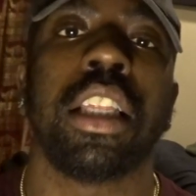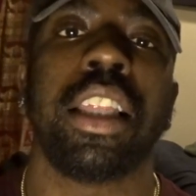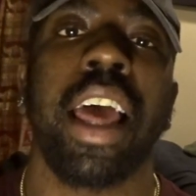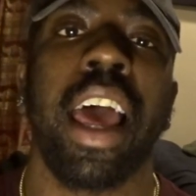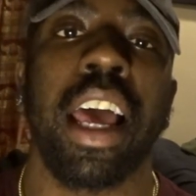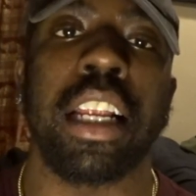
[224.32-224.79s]

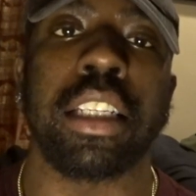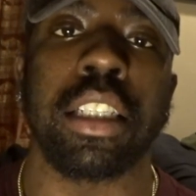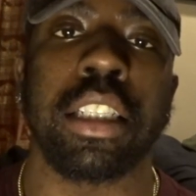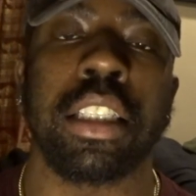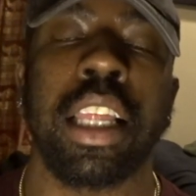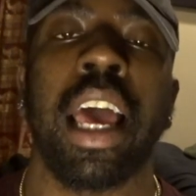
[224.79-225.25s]
that
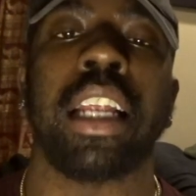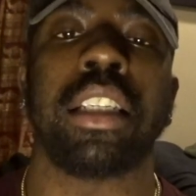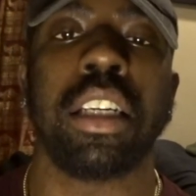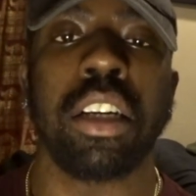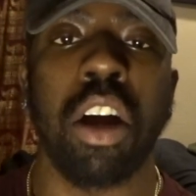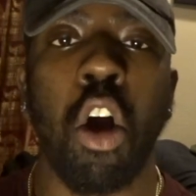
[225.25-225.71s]
that
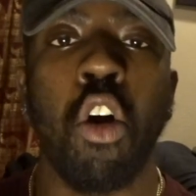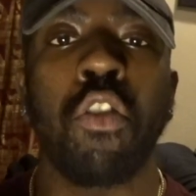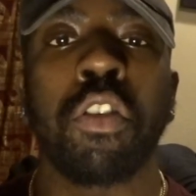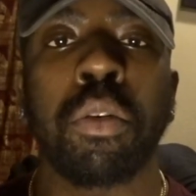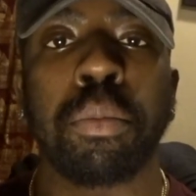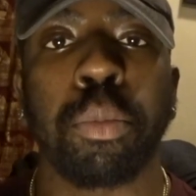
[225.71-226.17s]
took
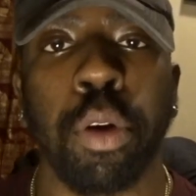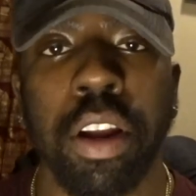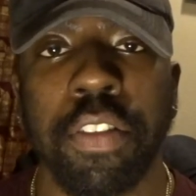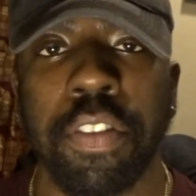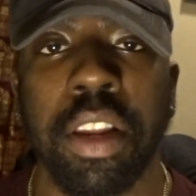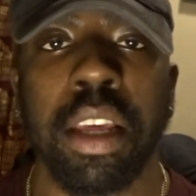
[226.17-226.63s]
over
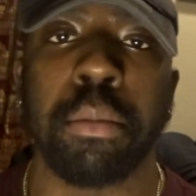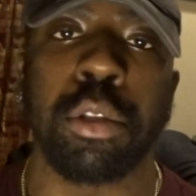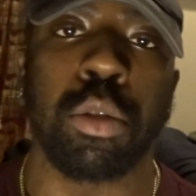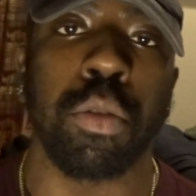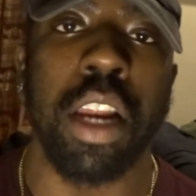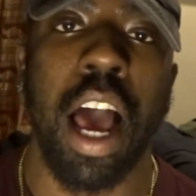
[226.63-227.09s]
briefly
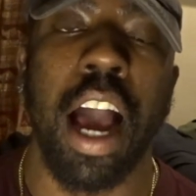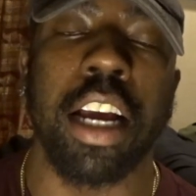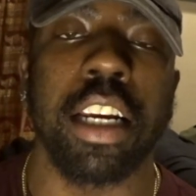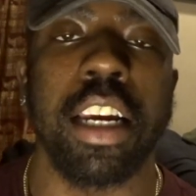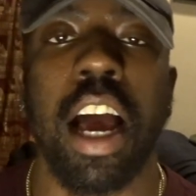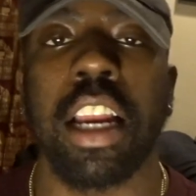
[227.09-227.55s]
between
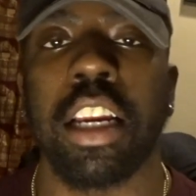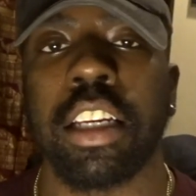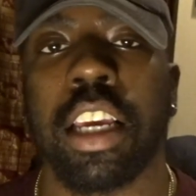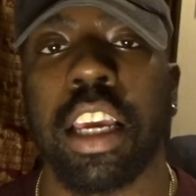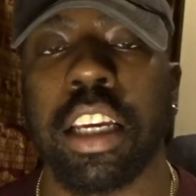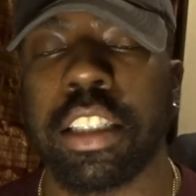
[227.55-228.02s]
Akhenaten
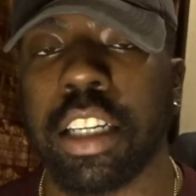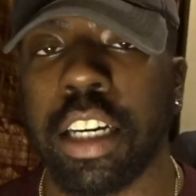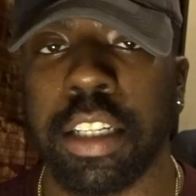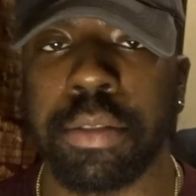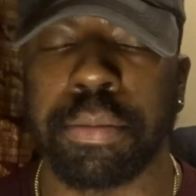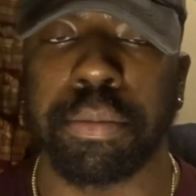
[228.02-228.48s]
and King
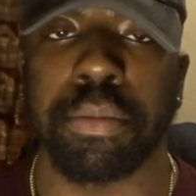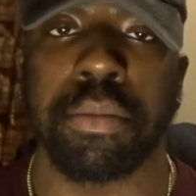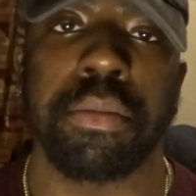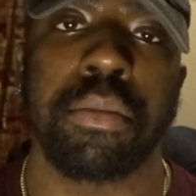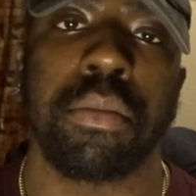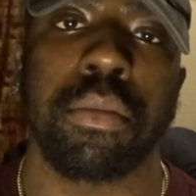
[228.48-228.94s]
Tut.
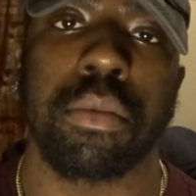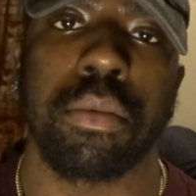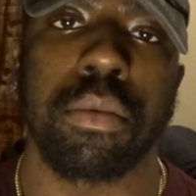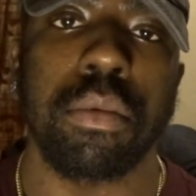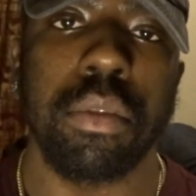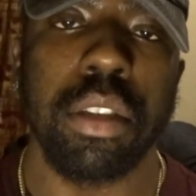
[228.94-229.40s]

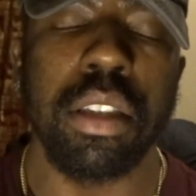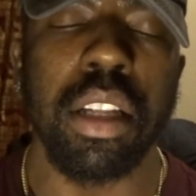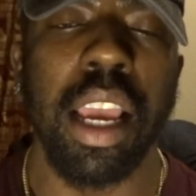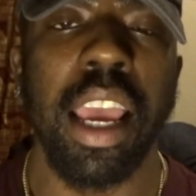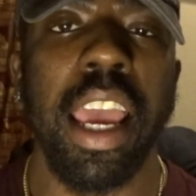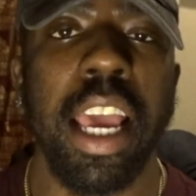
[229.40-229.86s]

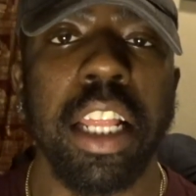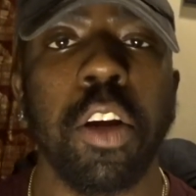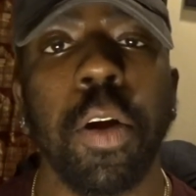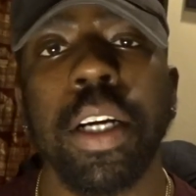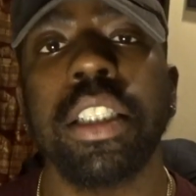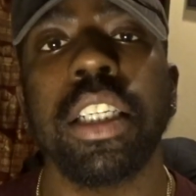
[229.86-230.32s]
And the
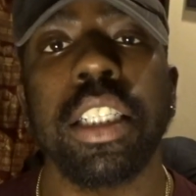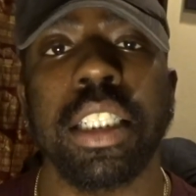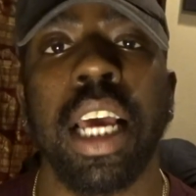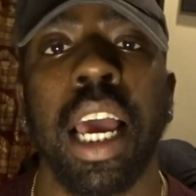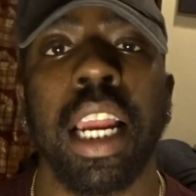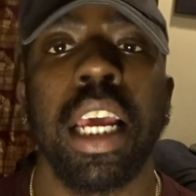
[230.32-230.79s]
crazy thing is
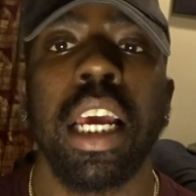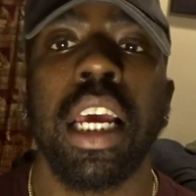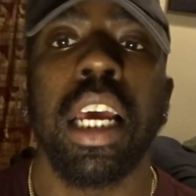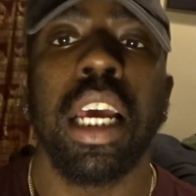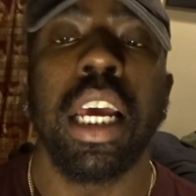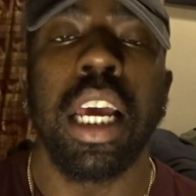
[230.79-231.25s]
that
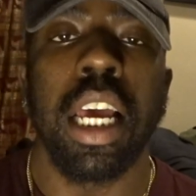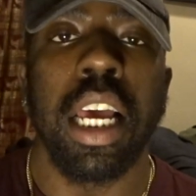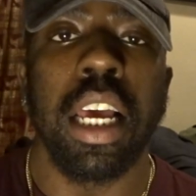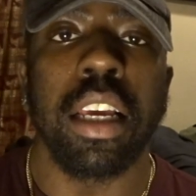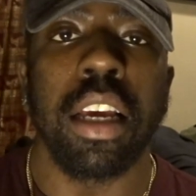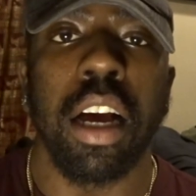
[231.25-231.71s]

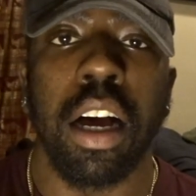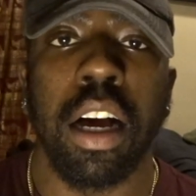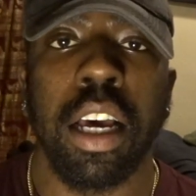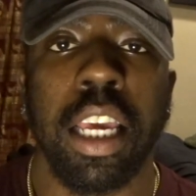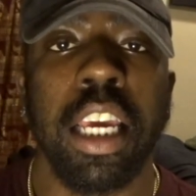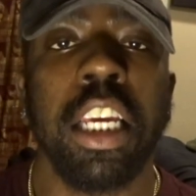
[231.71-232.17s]

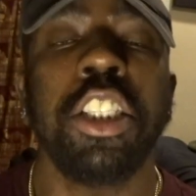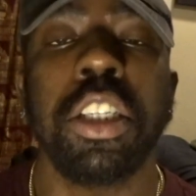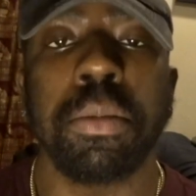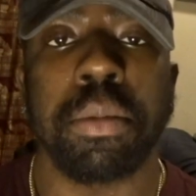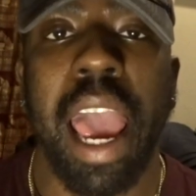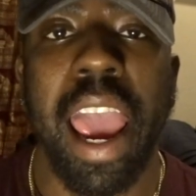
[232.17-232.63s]

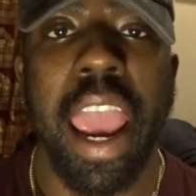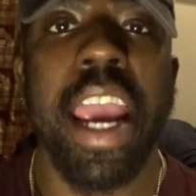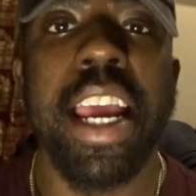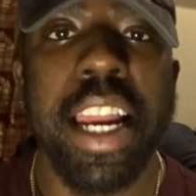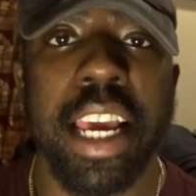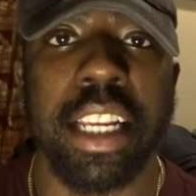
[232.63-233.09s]
Egypt
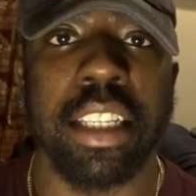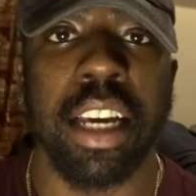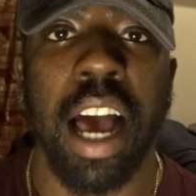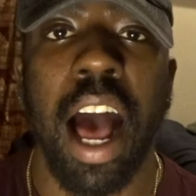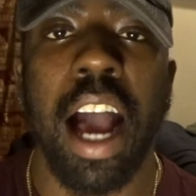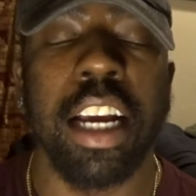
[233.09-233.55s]
hated
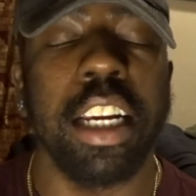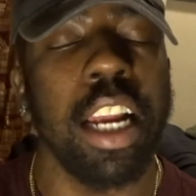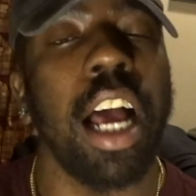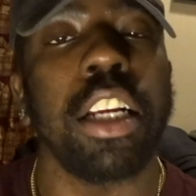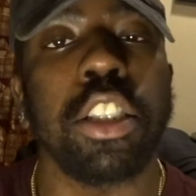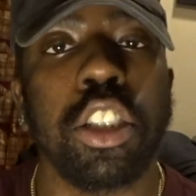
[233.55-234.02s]

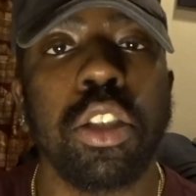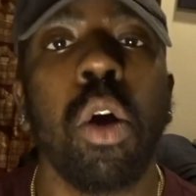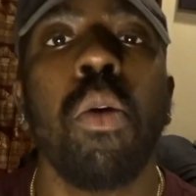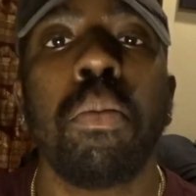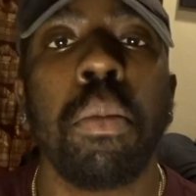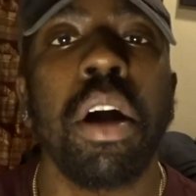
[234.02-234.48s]
Akhenaten
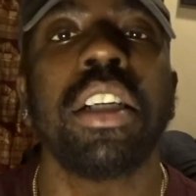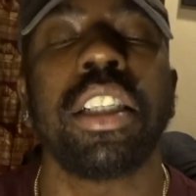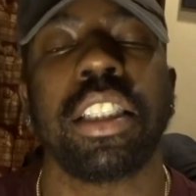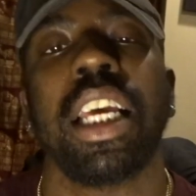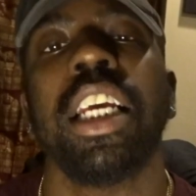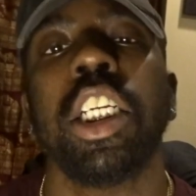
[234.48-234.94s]
so much
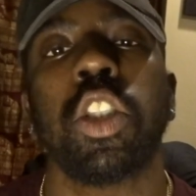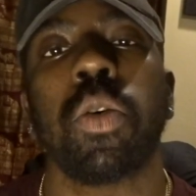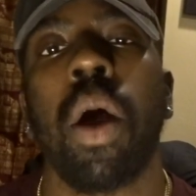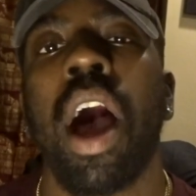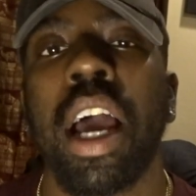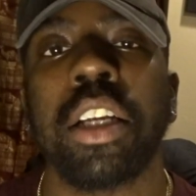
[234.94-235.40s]
that they
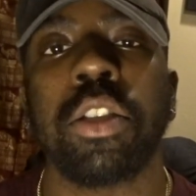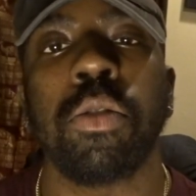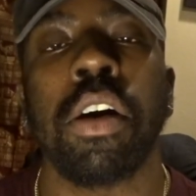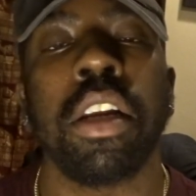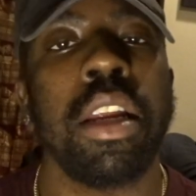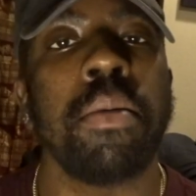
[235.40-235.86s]
tried
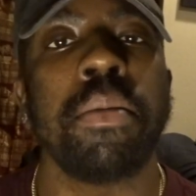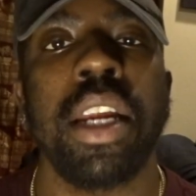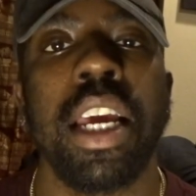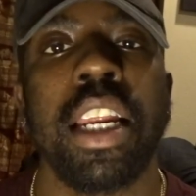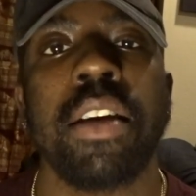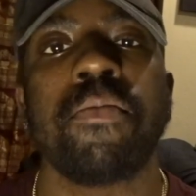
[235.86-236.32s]
to
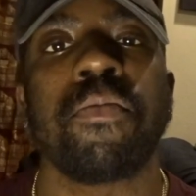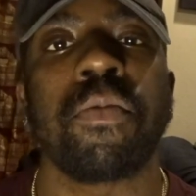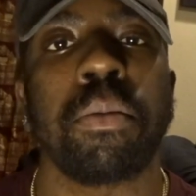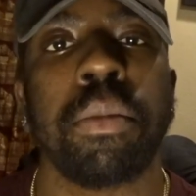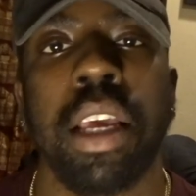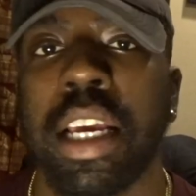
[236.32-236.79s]
eliminate him
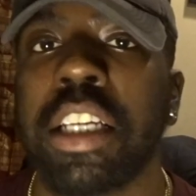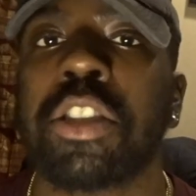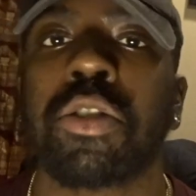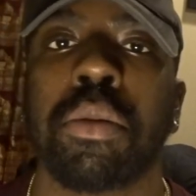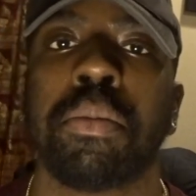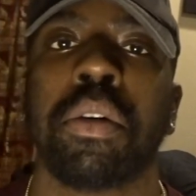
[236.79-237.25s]
from the
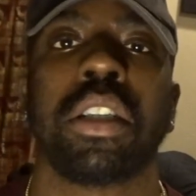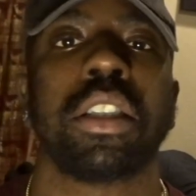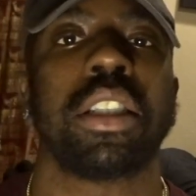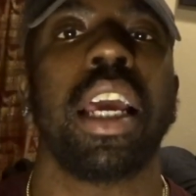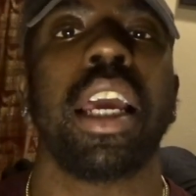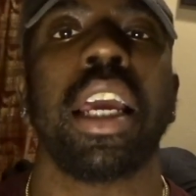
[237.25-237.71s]
history books.
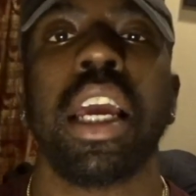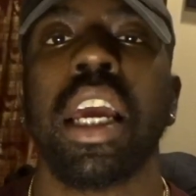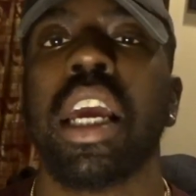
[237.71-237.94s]
They,